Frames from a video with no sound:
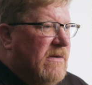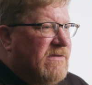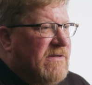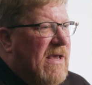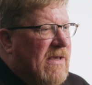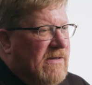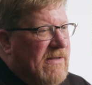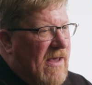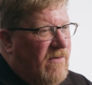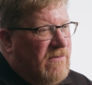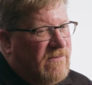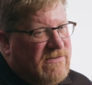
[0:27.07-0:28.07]
Let's take it
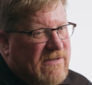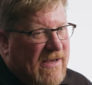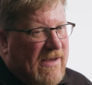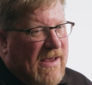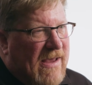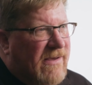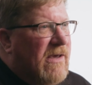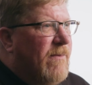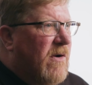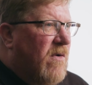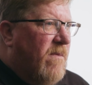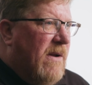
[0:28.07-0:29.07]
down to, say, a chemical